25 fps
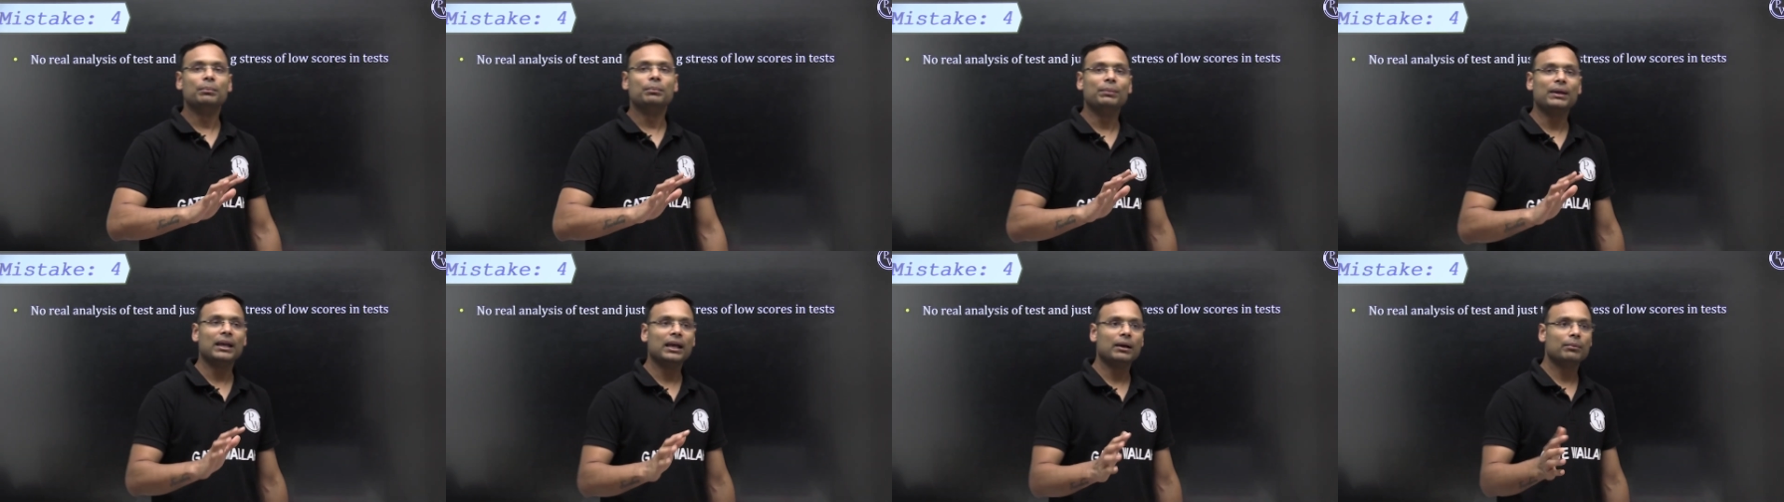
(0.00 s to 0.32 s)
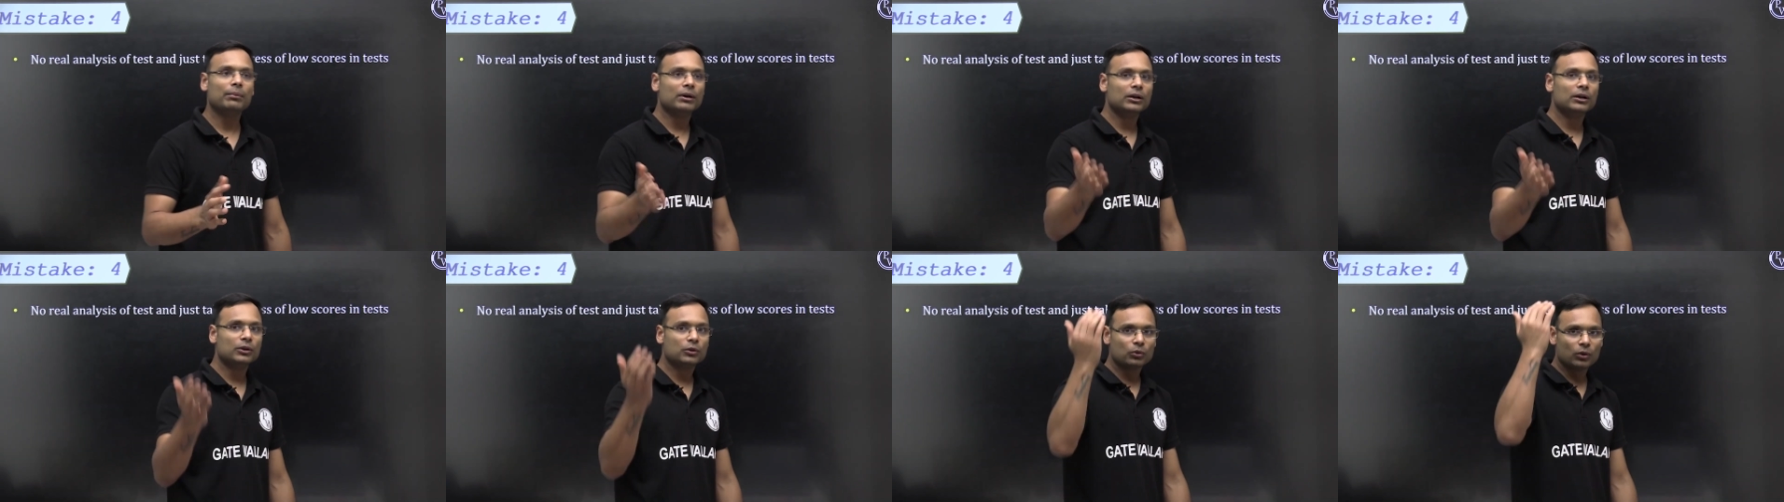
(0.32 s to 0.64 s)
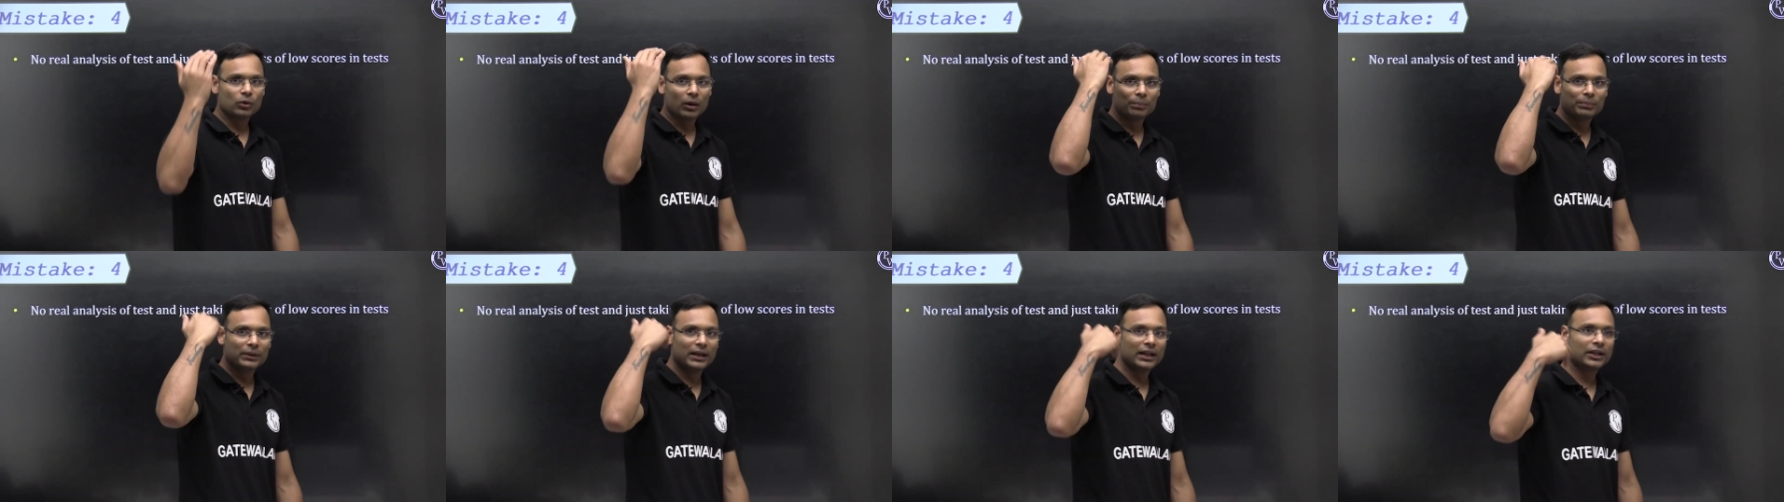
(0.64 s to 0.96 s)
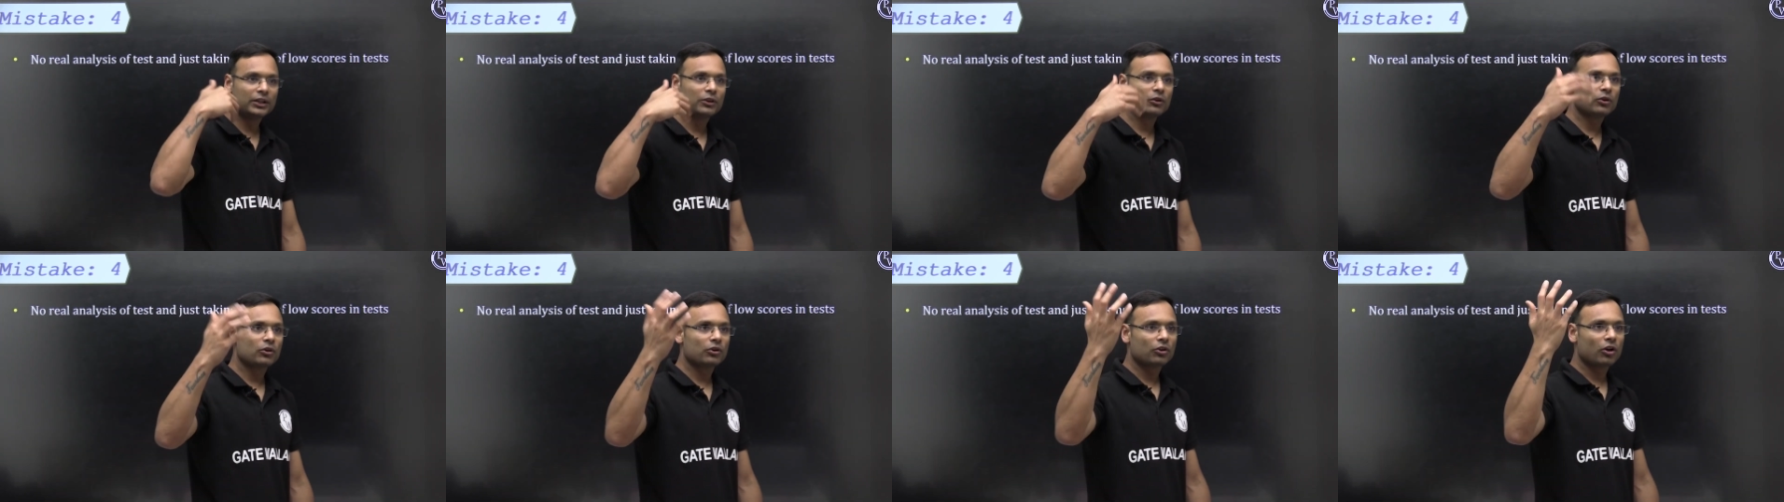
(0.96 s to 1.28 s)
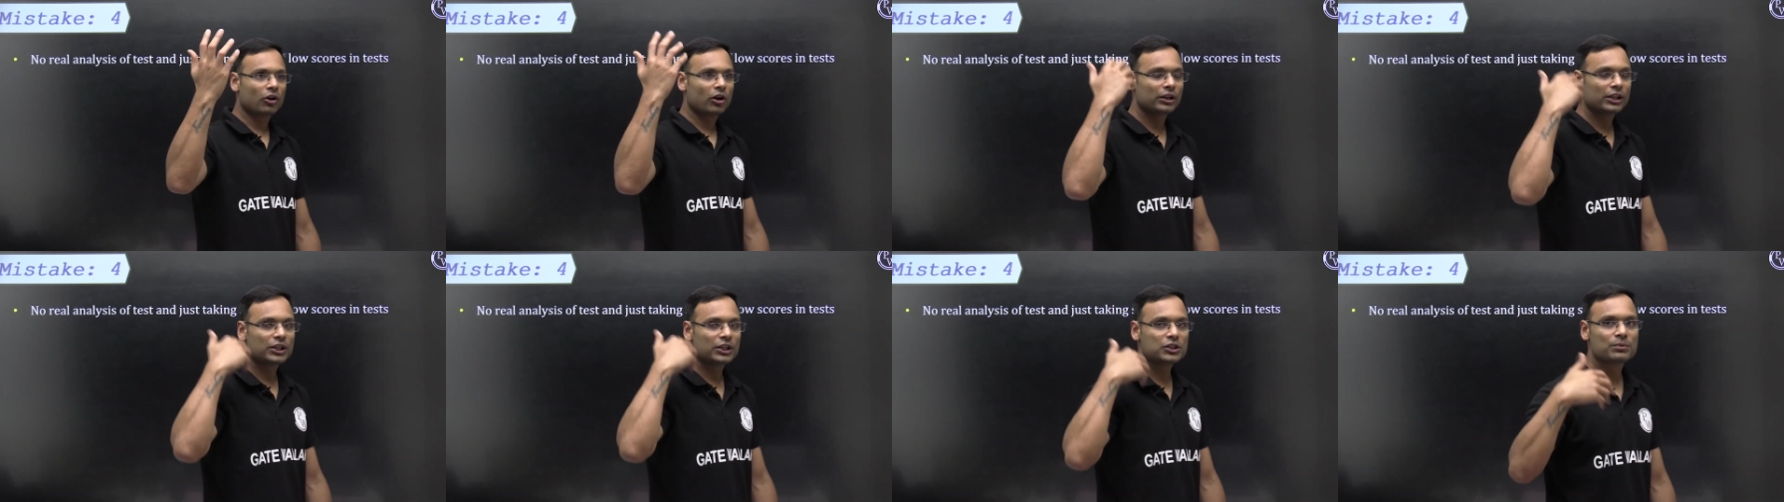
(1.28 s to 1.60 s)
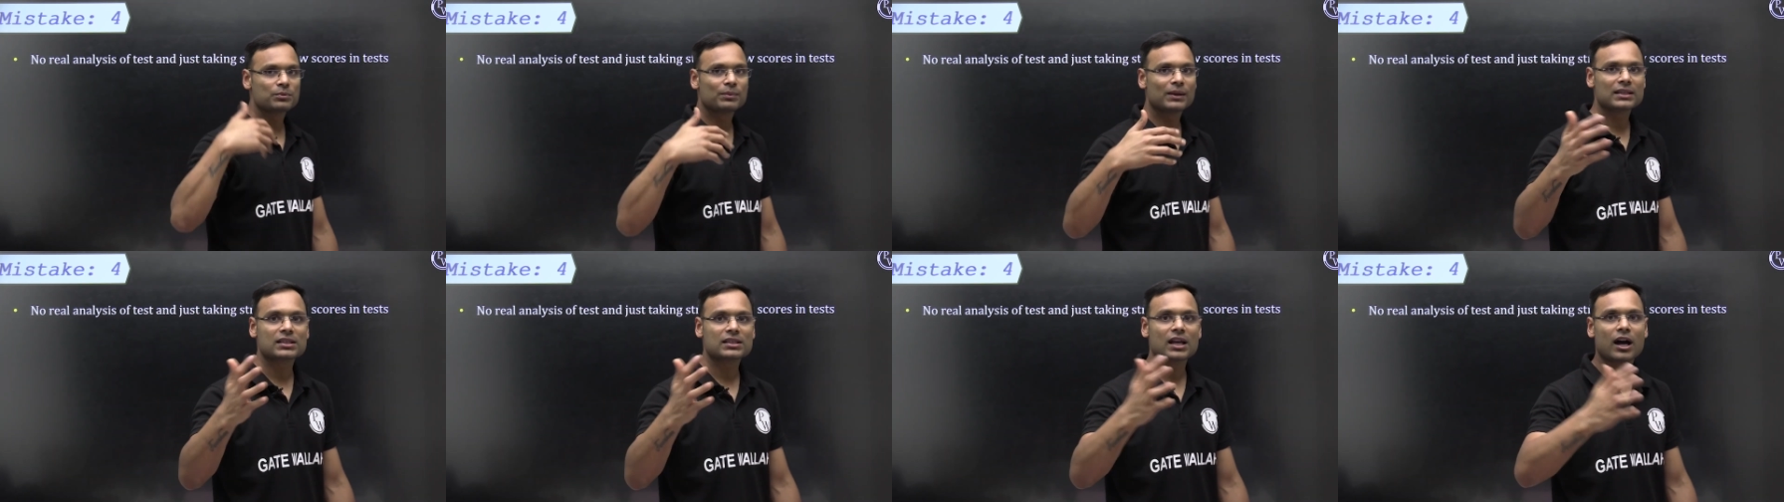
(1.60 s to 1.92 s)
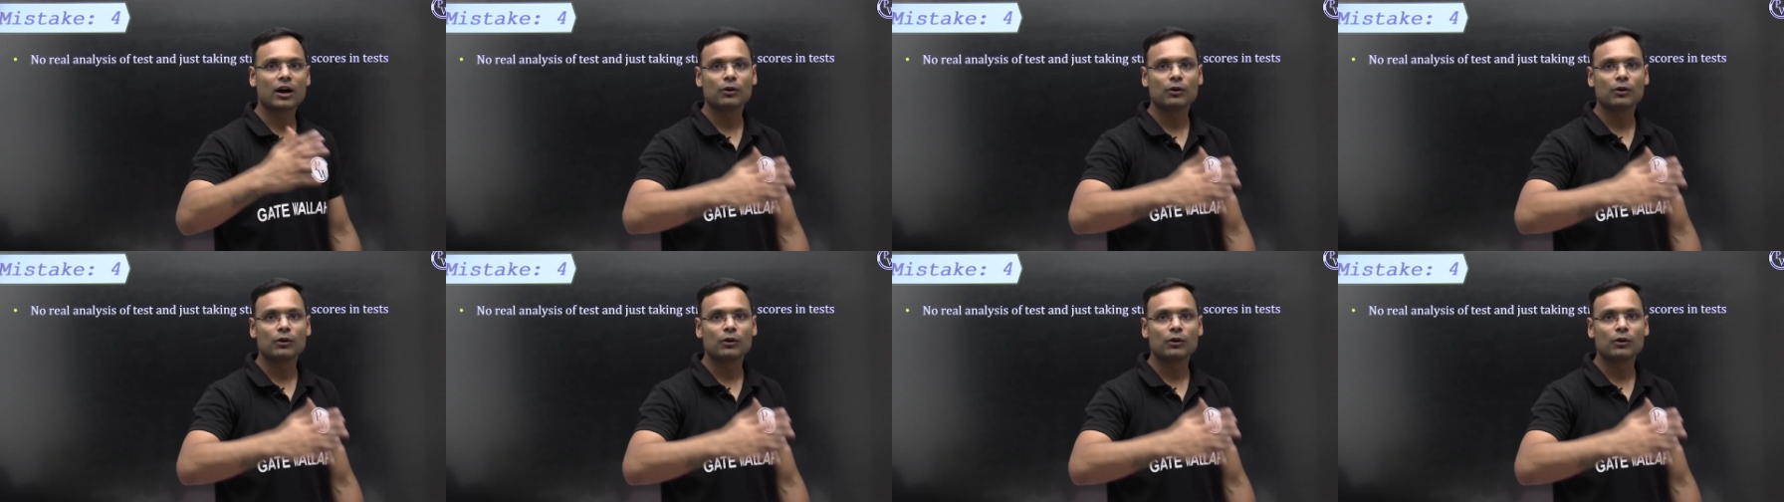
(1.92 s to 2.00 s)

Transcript: be able to update your knowledge base,